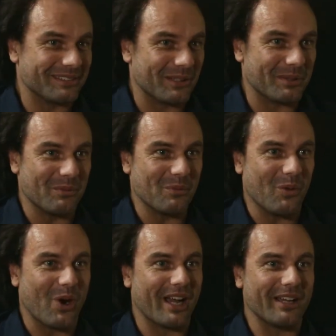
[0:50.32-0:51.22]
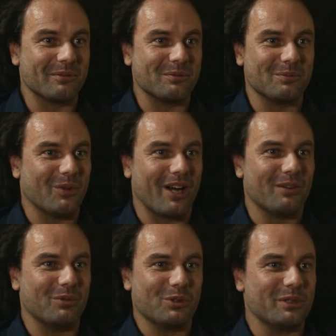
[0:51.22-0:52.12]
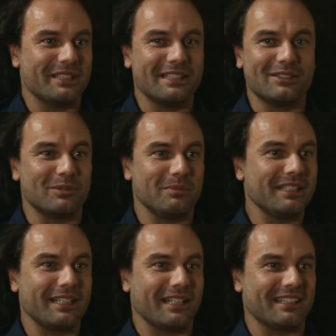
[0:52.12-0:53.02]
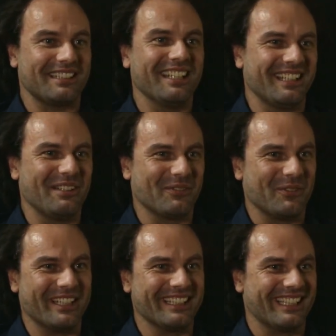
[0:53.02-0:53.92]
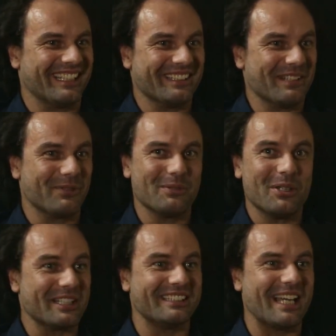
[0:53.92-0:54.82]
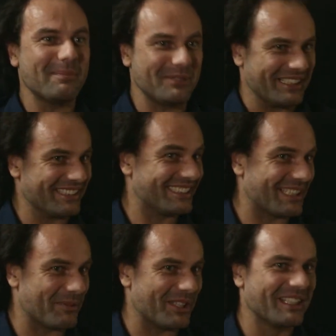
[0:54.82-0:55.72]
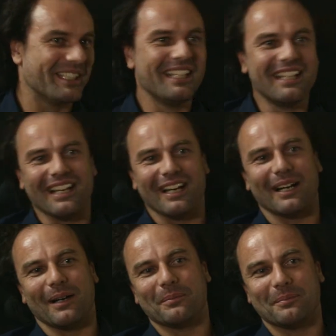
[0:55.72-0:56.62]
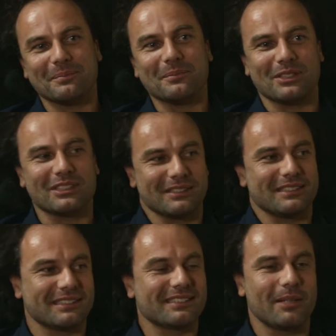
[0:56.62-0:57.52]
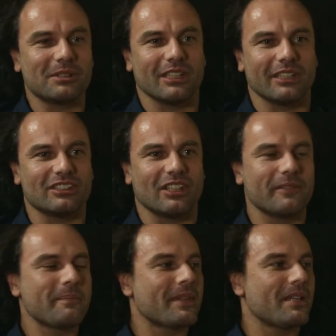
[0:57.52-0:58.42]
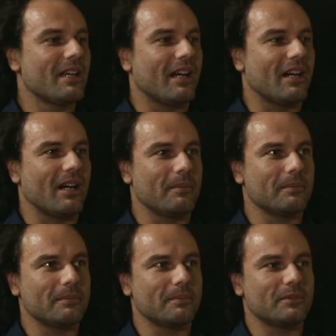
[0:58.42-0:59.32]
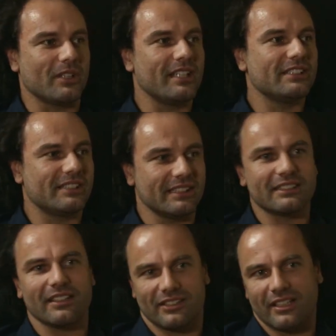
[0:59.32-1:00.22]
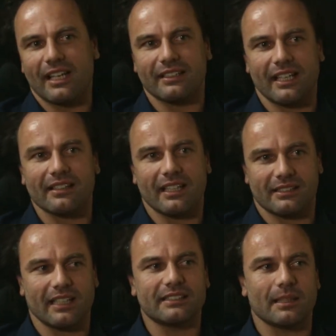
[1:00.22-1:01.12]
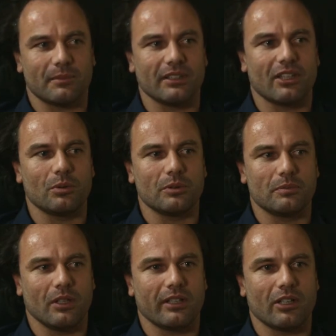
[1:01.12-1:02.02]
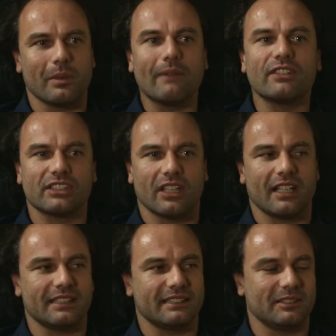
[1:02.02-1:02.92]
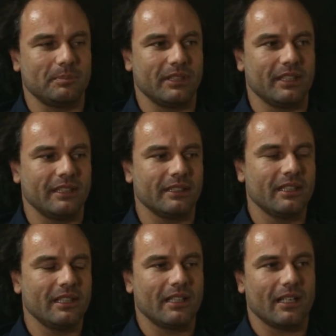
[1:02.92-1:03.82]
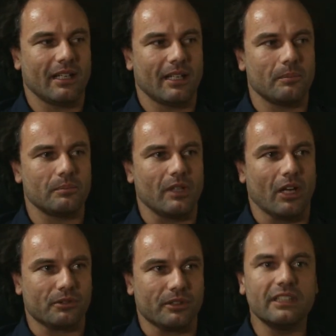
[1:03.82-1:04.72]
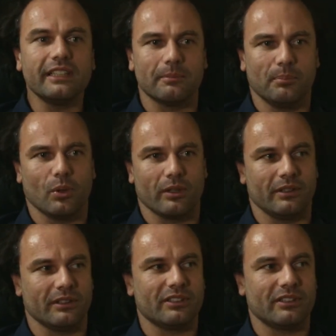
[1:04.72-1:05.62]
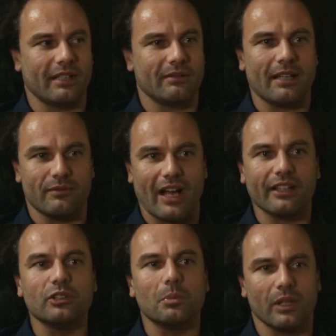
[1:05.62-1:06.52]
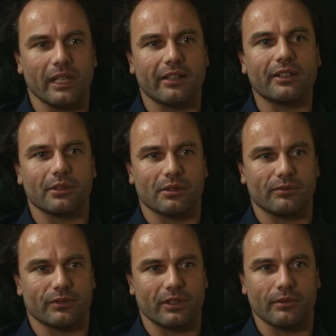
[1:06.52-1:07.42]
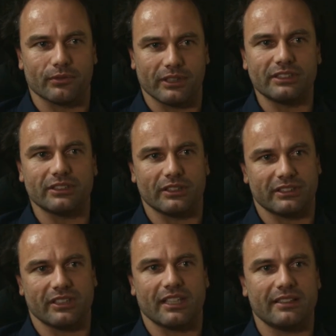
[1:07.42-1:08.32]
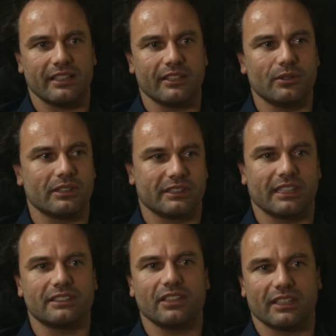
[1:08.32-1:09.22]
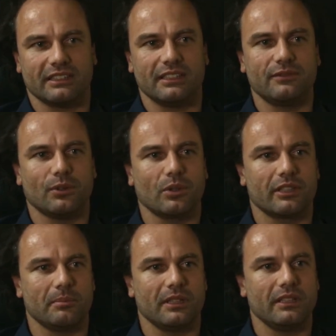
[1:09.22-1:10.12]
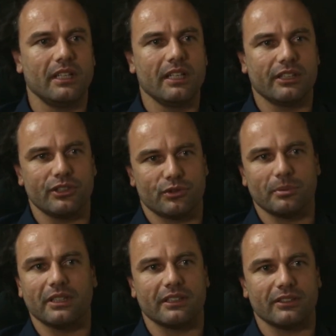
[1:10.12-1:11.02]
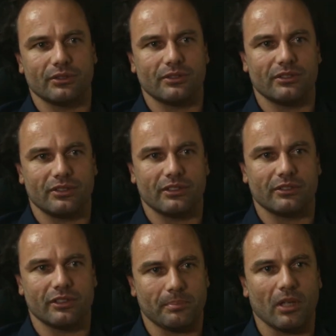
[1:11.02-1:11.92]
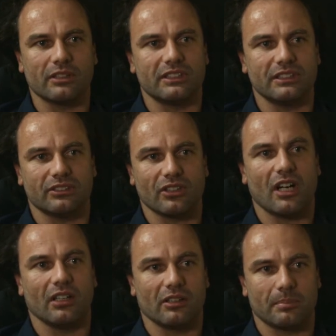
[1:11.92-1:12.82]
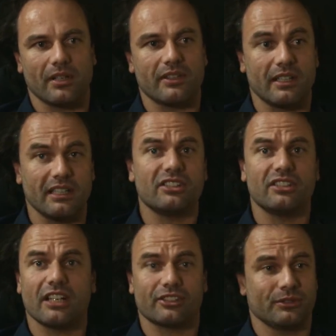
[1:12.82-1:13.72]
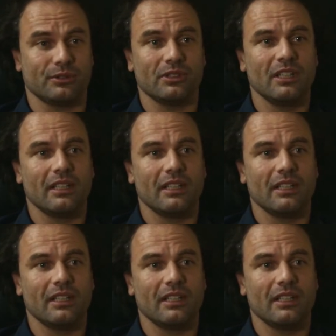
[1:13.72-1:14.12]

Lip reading: I mean, why would we need to mitigate if we weren't adapting to something, which is climate change? So that's something would emphasise as being a really important and valuable area of research that I think an organisation like CIFOR can be contributing to the policy dialogue, both at an international